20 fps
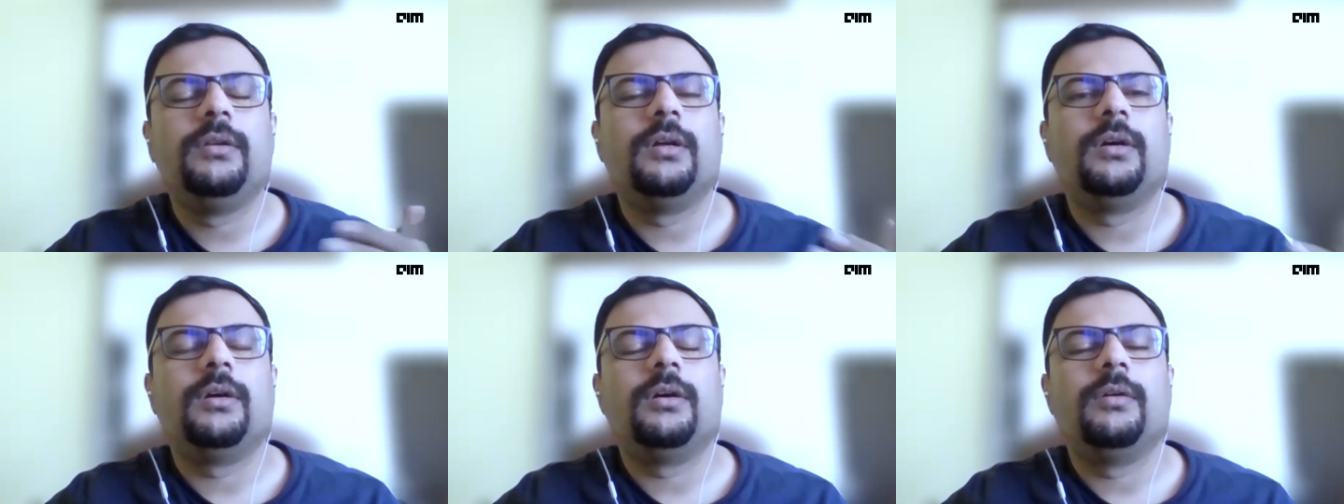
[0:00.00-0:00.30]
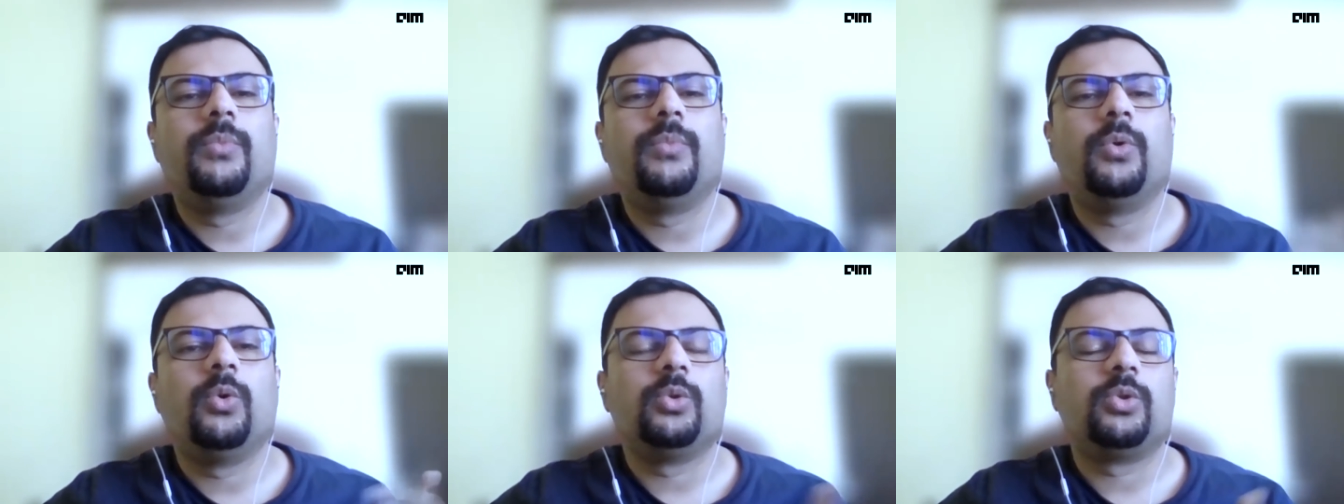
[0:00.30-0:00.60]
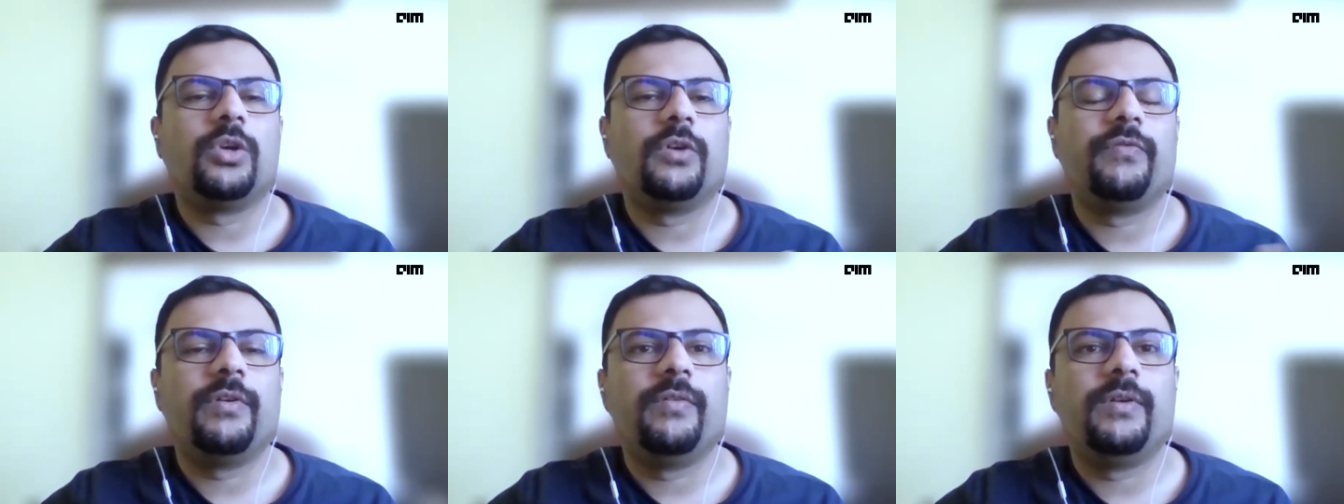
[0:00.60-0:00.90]
uh,
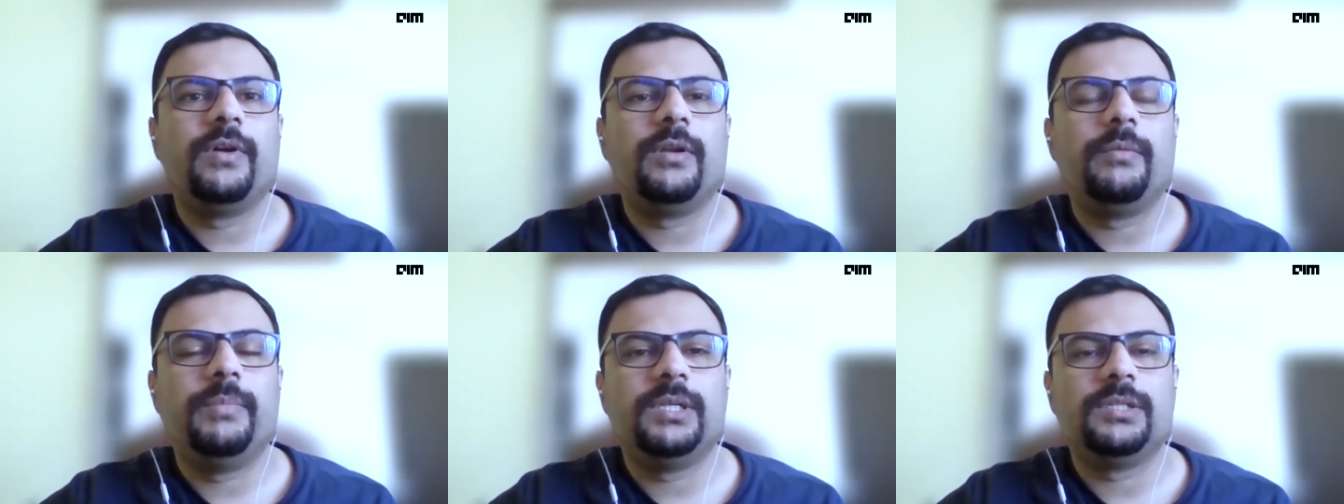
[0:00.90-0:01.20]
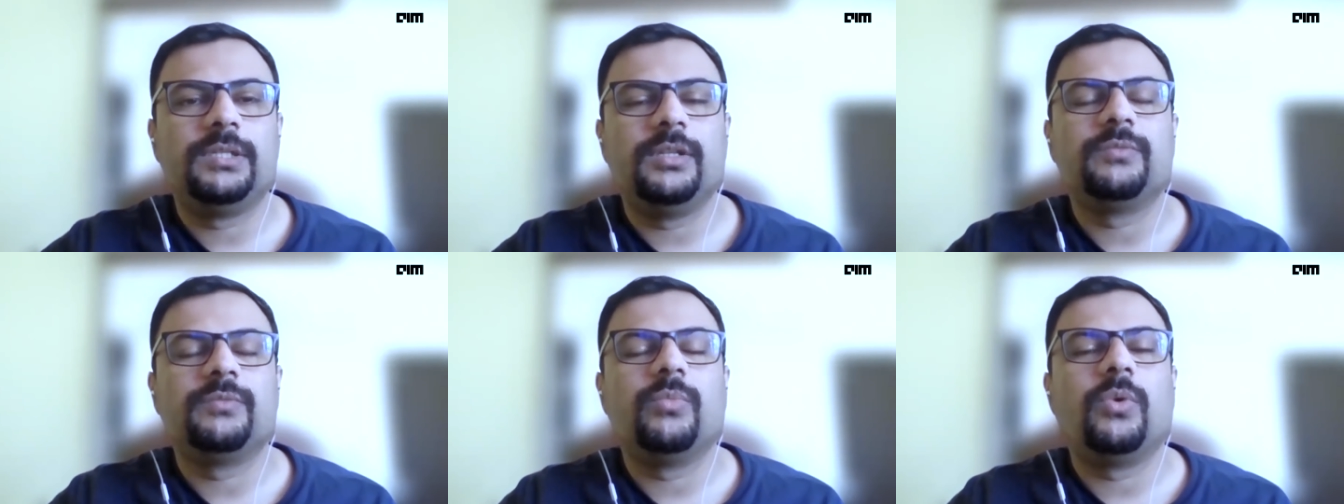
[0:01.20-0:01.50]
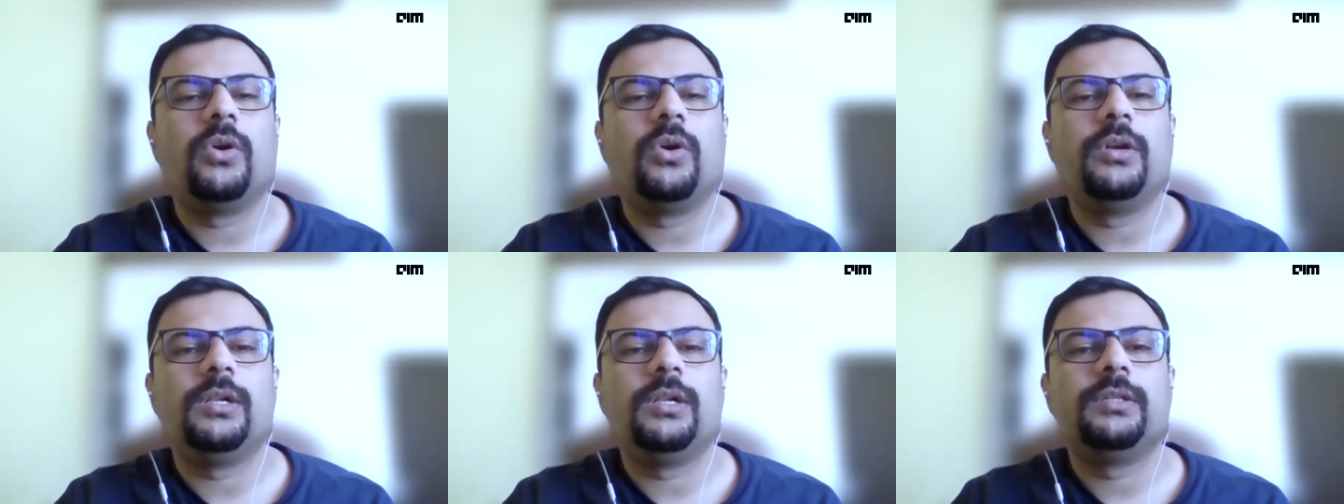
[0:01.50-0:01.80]
both of our business
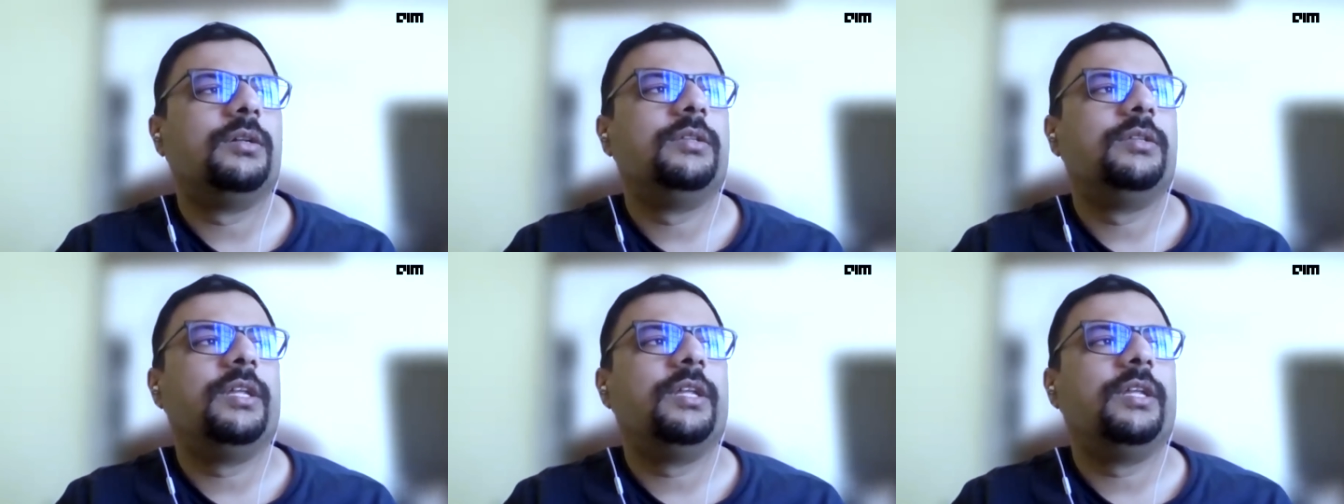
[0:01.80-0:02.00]
models.